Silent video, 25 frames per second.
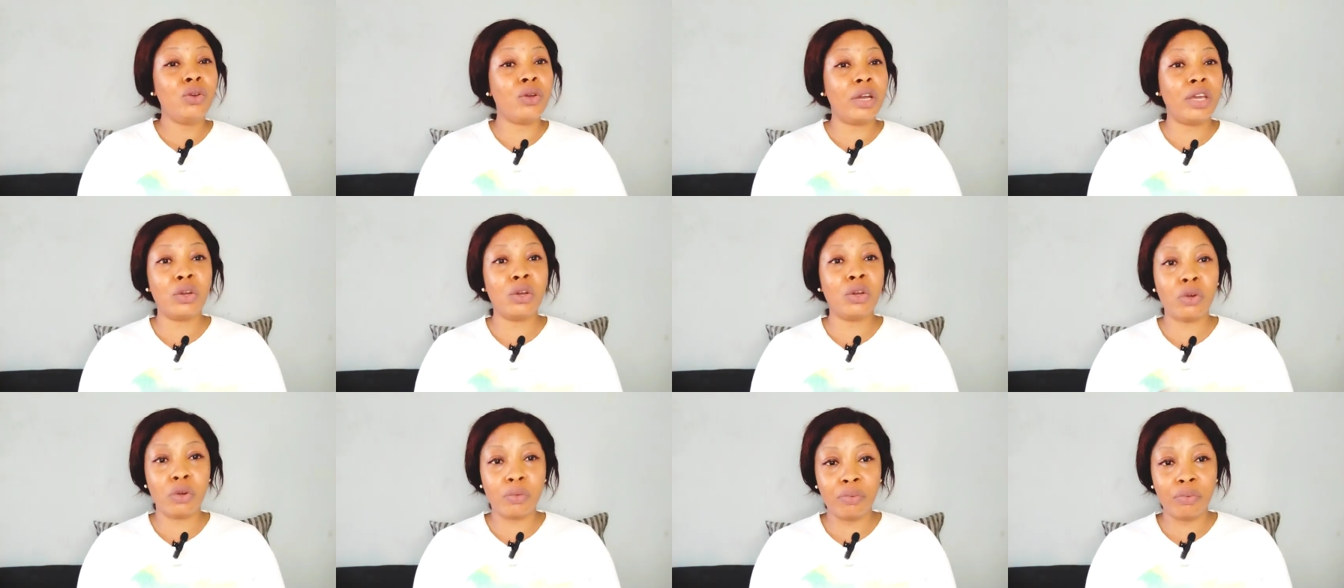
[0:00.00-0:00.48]
you
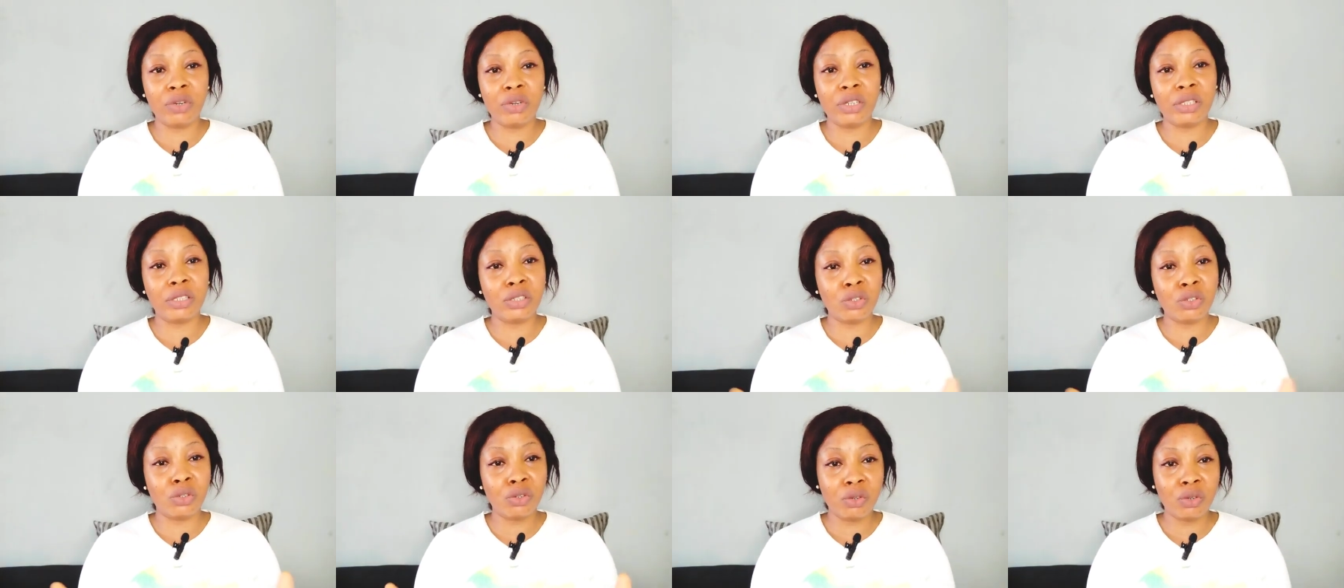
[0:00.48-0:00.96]
can
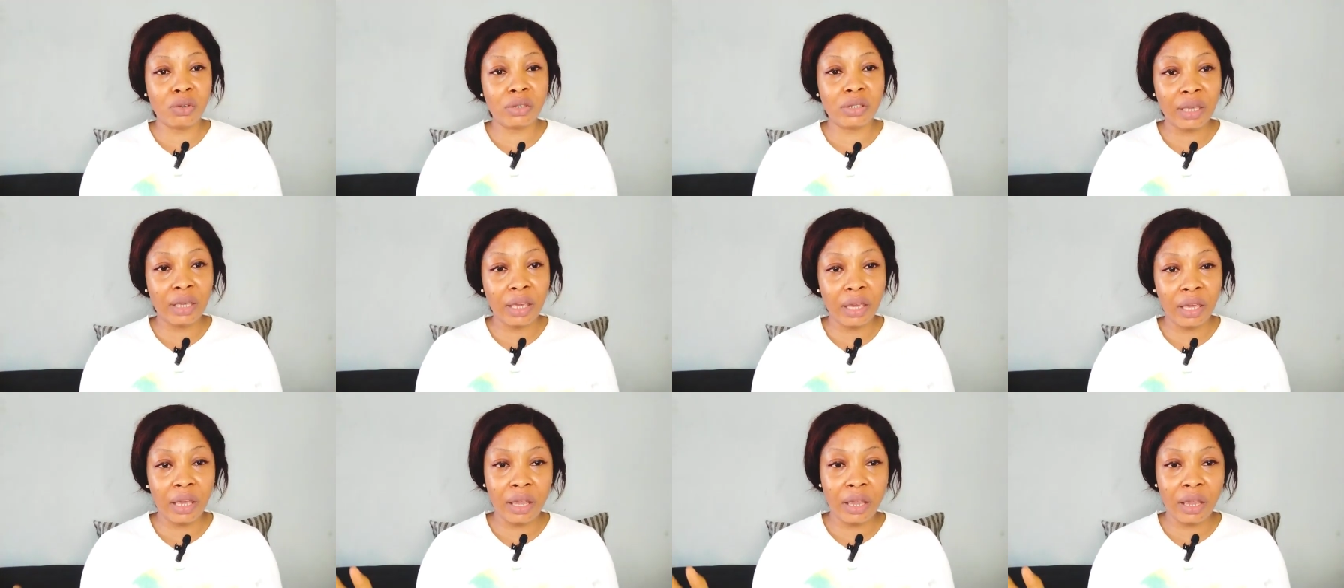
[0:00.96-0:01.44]
incorporate into your
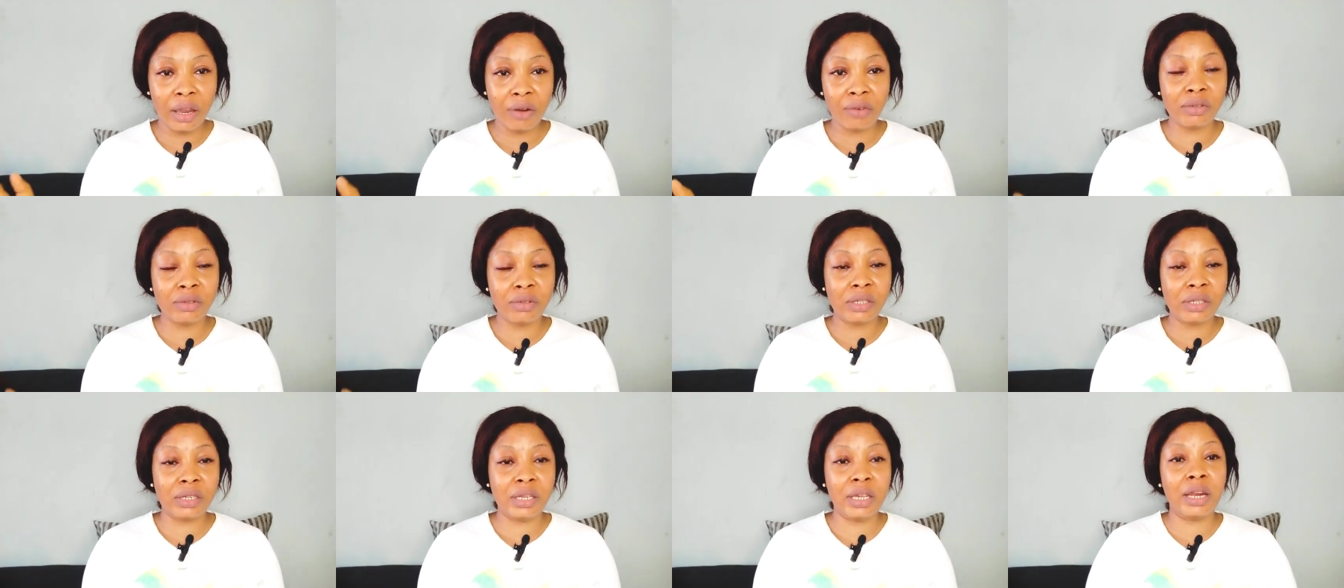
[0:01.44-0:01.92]

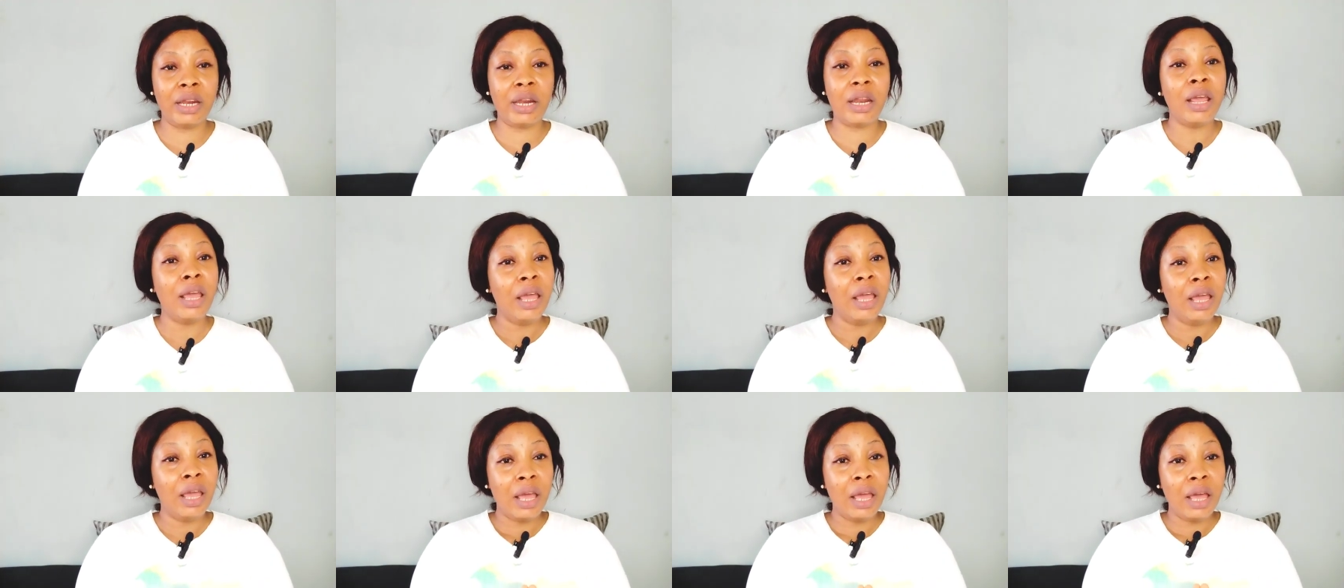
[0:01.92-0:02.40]
skincare
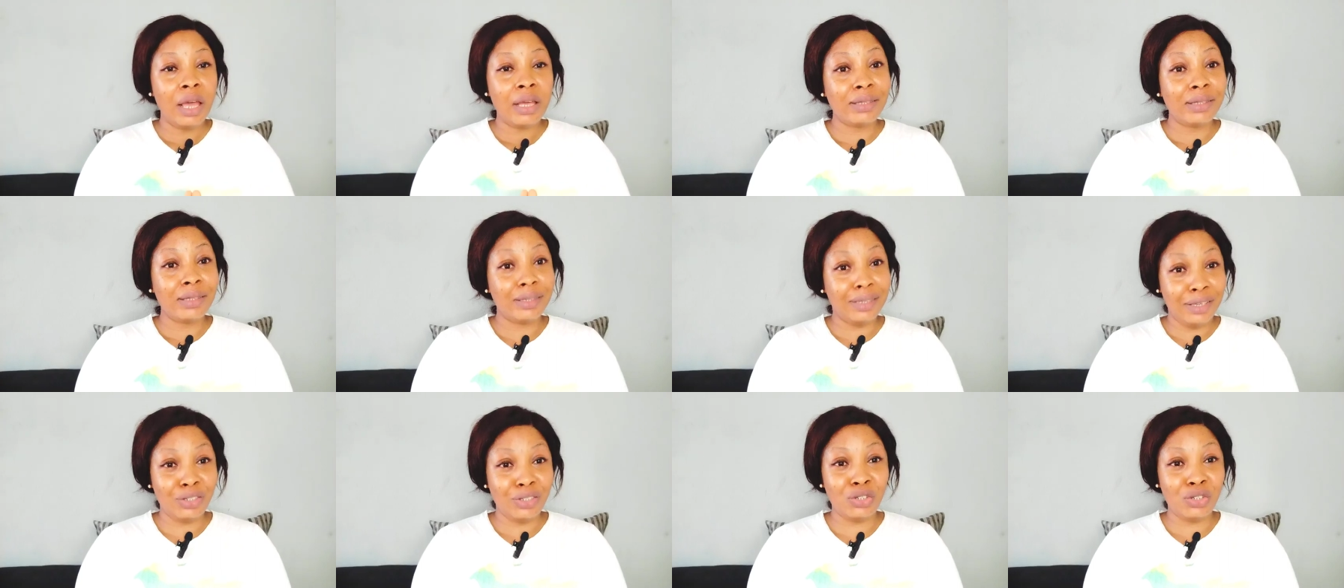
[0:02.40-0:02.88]
routine.
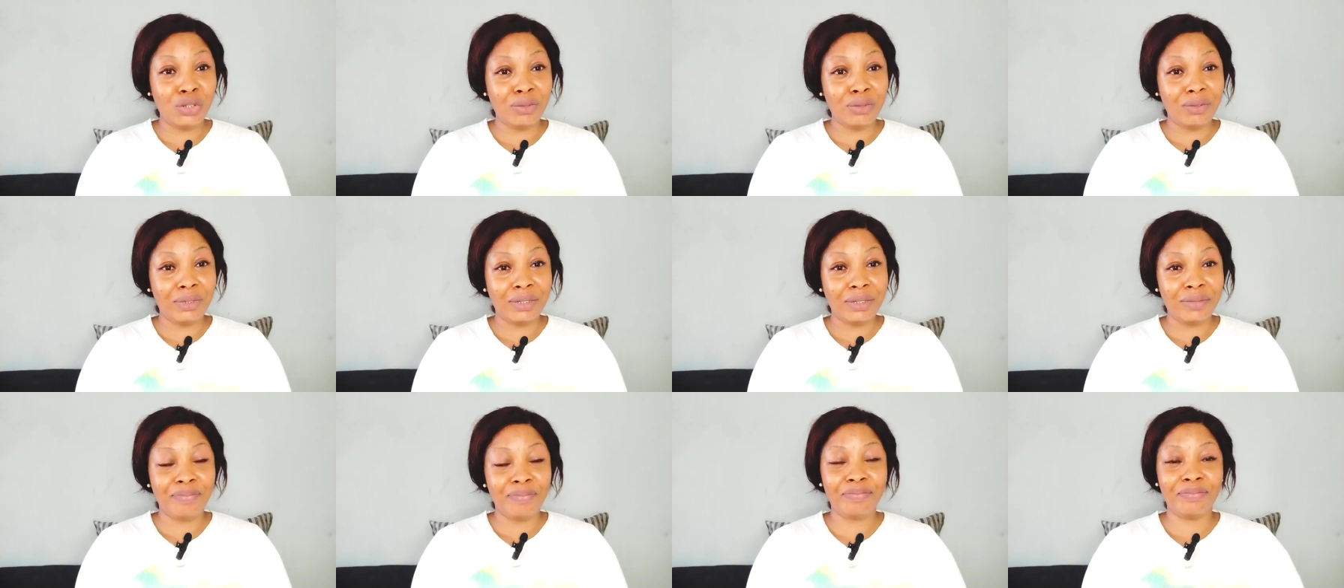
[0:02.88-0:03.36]
Stay
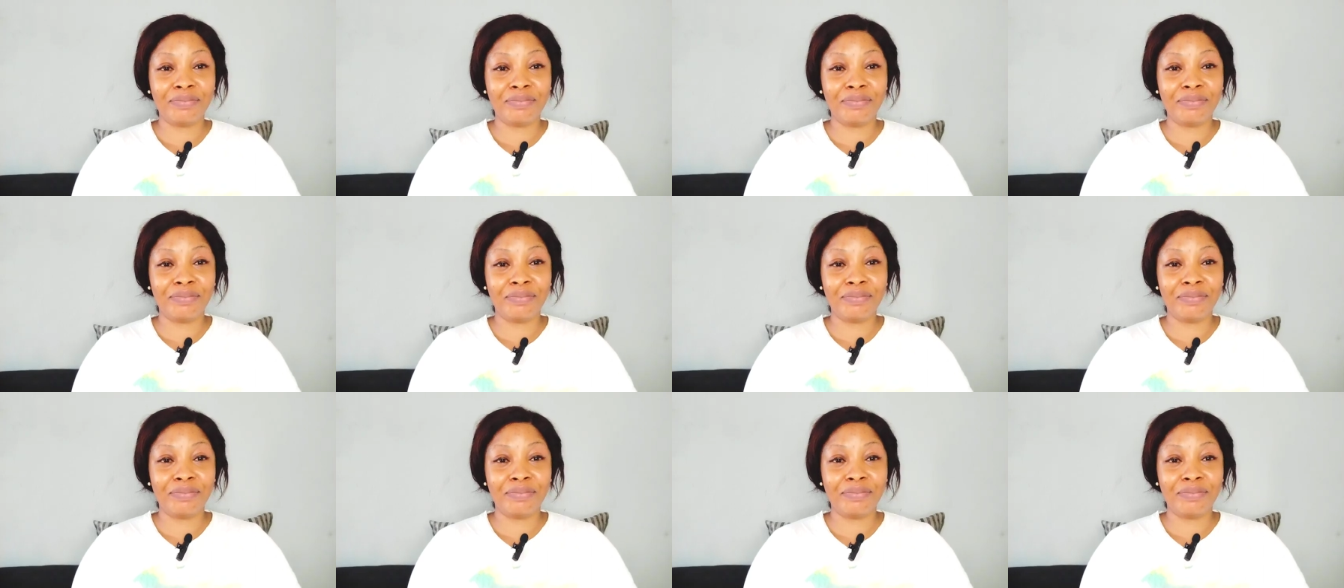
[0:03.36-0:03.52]
tuned.